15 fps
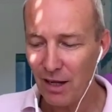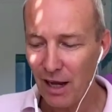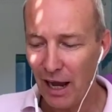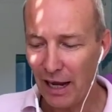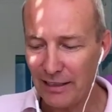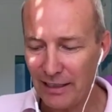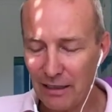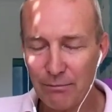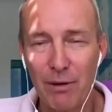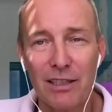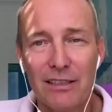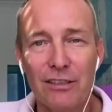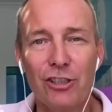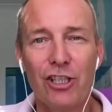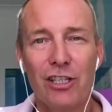And yet money
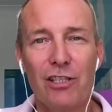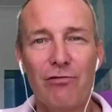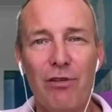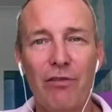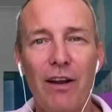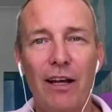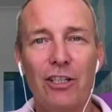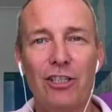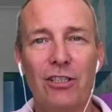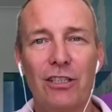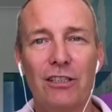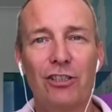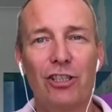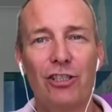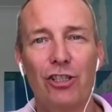is just a reflection.
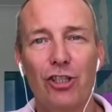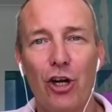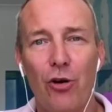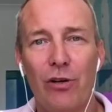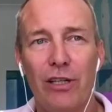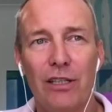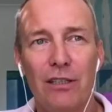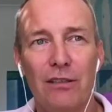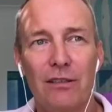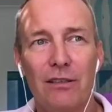It's just showing